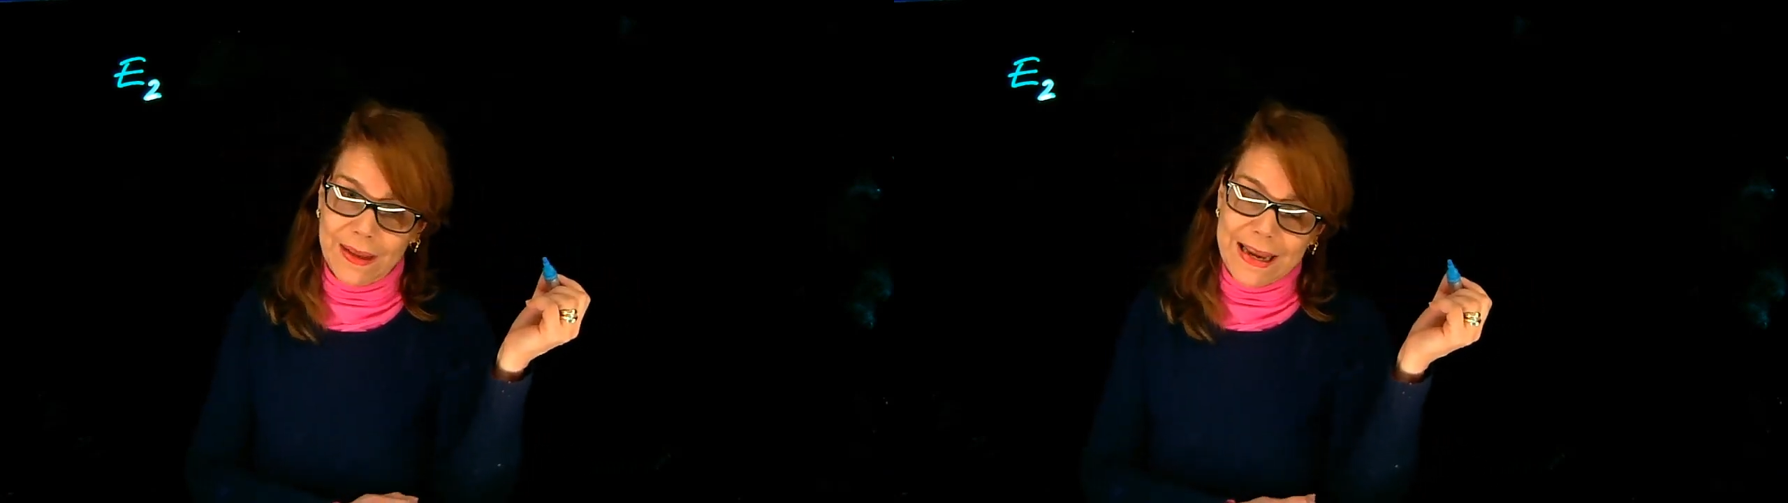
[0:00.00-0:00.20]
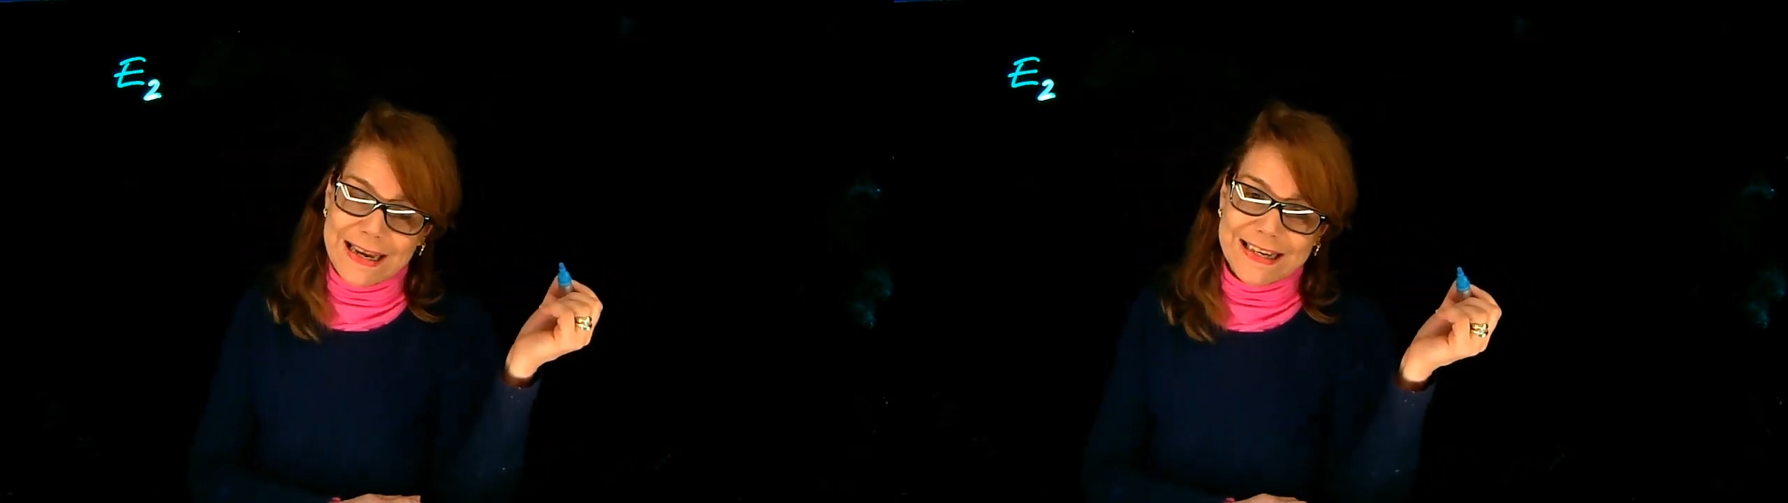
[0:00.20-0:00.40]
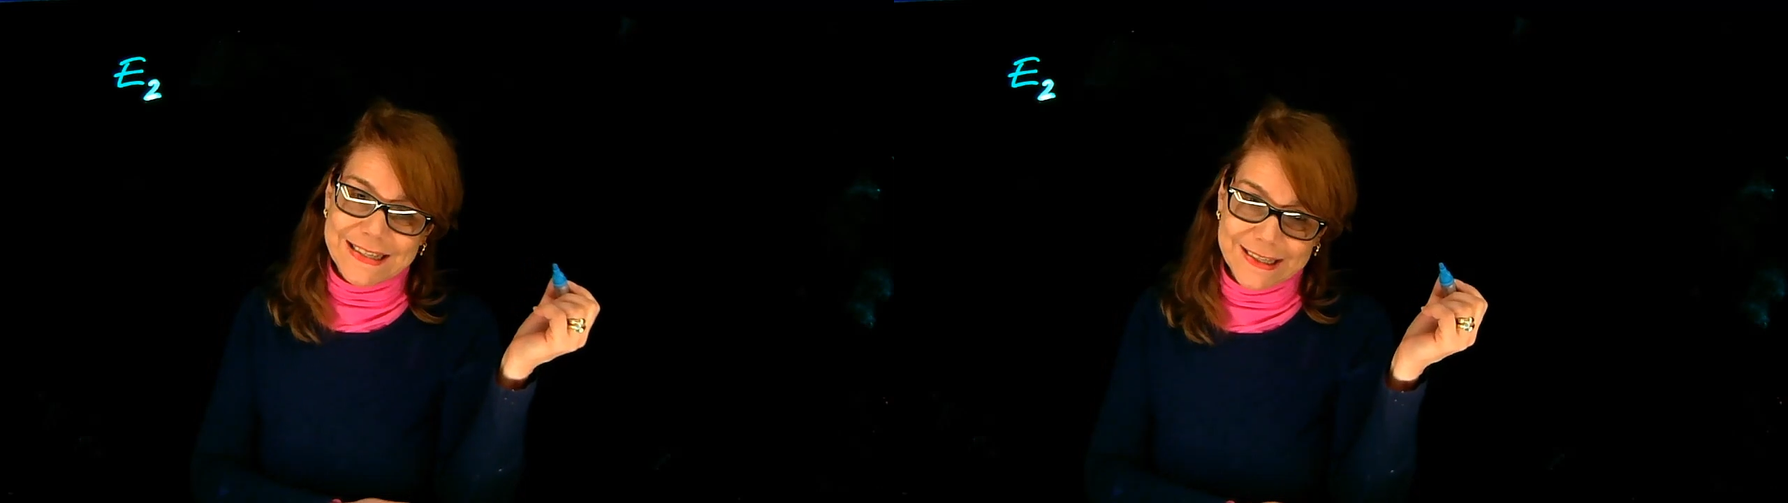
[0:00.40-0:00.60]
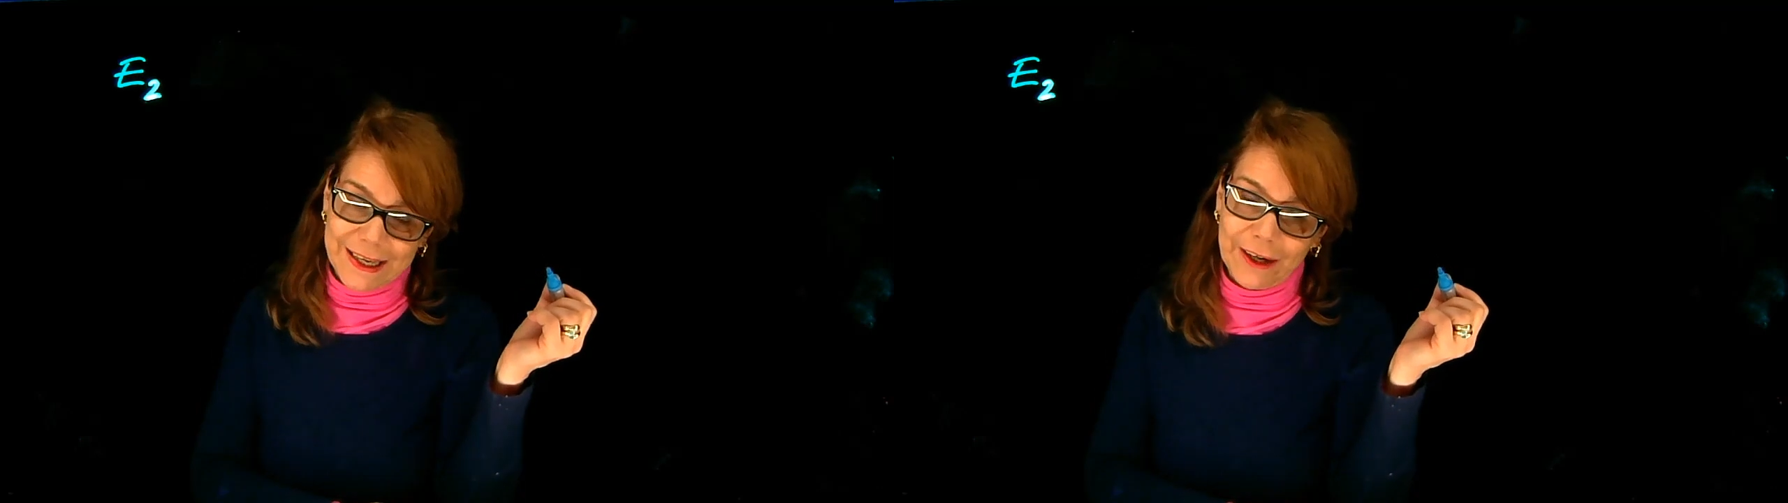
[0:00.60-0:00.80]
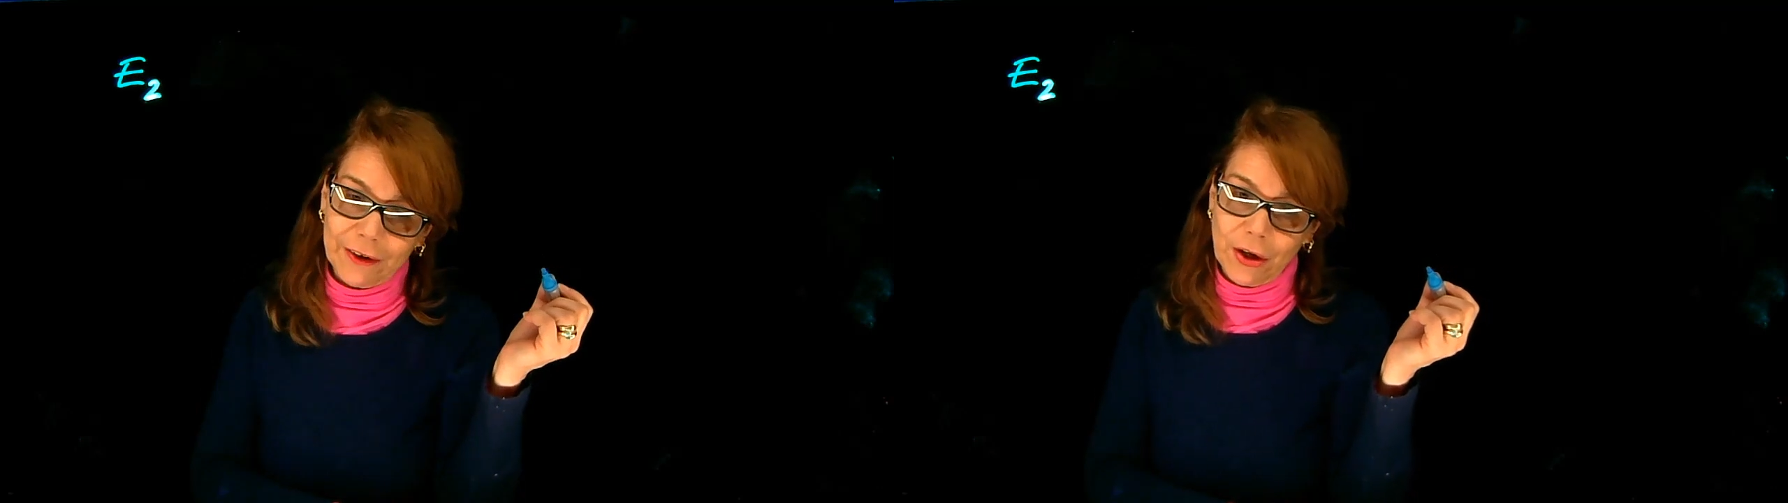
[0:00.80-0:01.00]

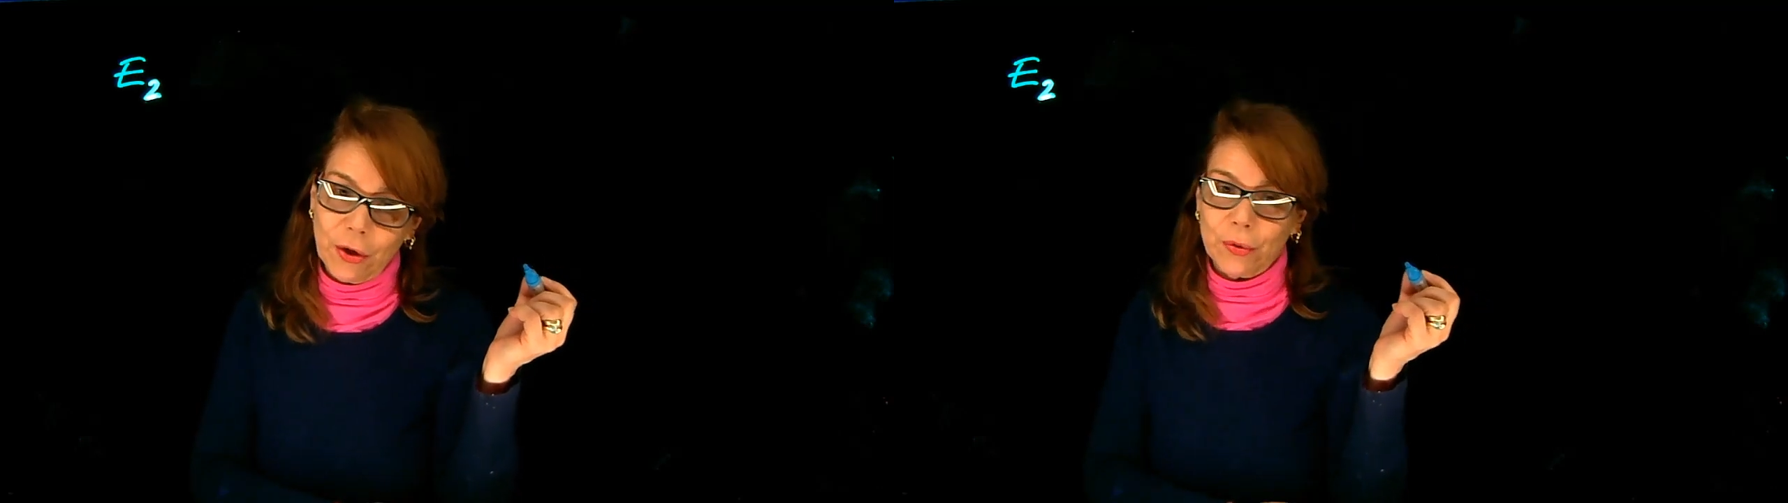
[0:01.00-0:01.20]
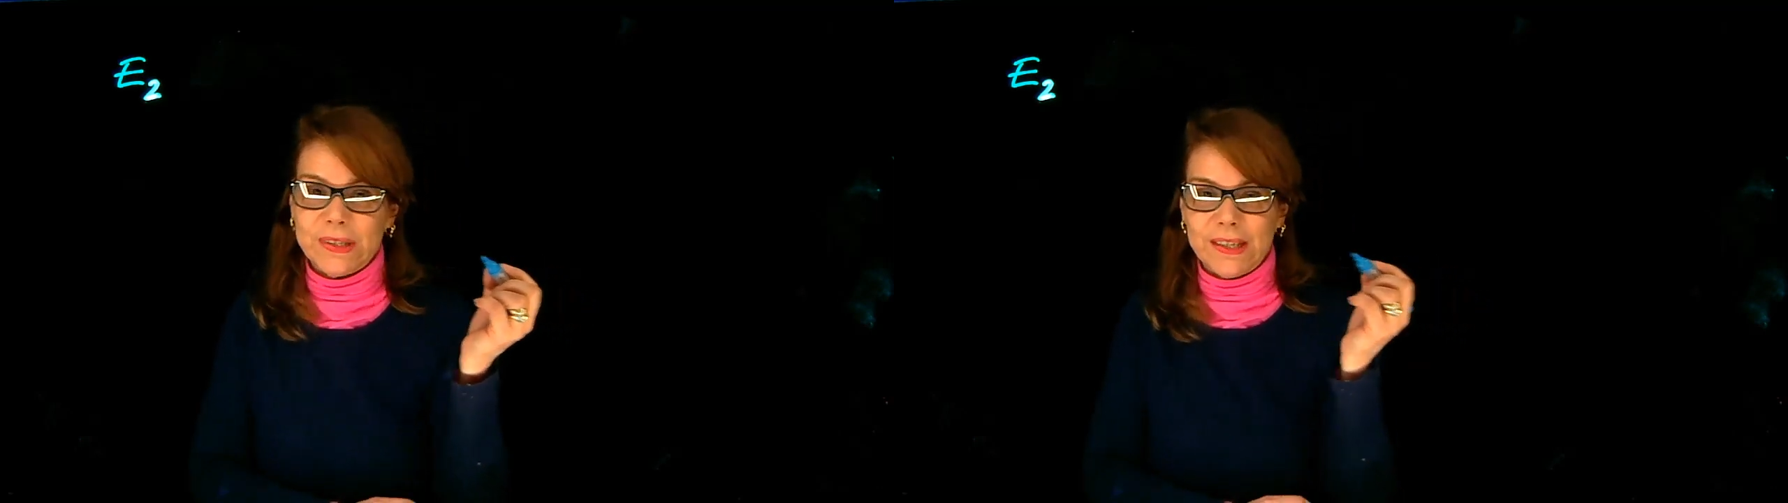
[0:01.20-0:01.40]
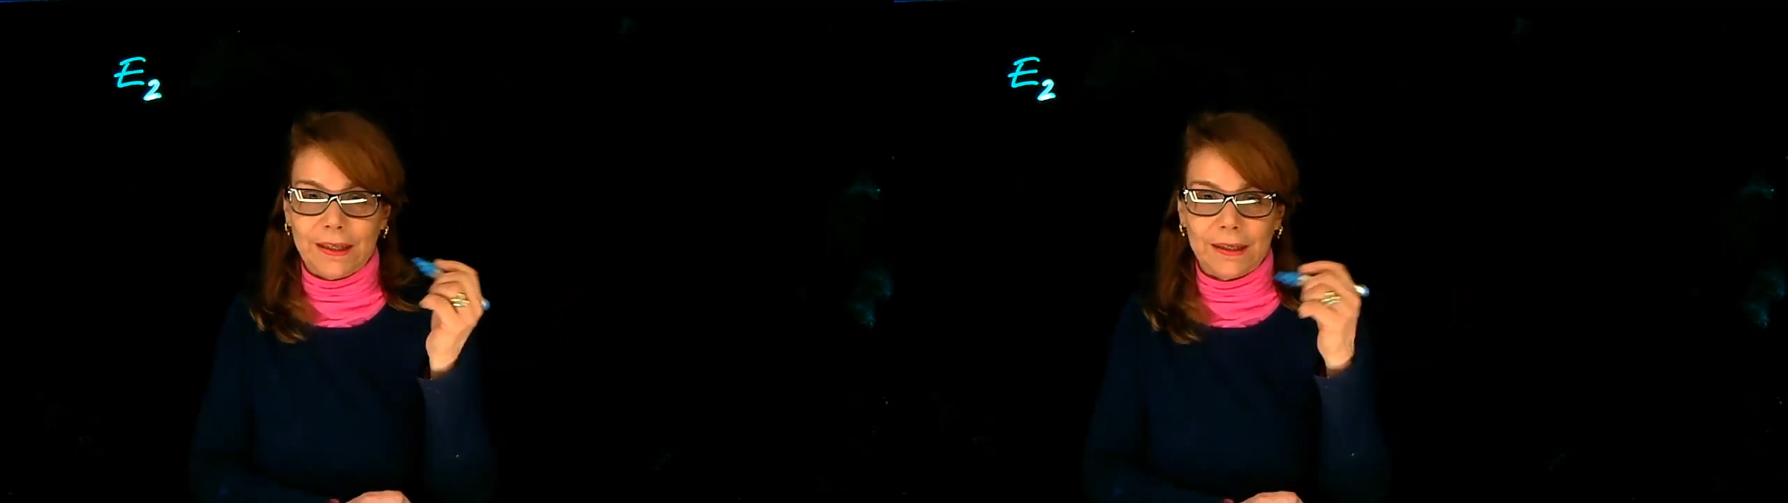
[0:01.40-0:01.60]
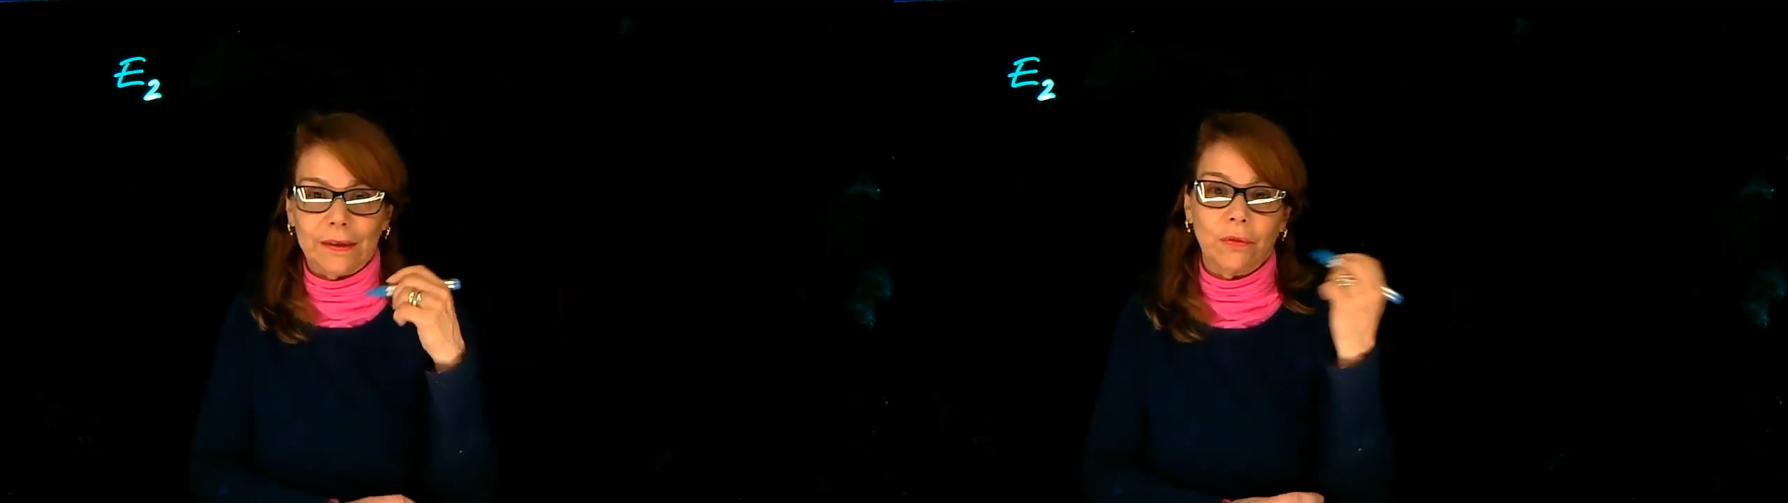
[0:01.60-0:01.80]
stereoselective,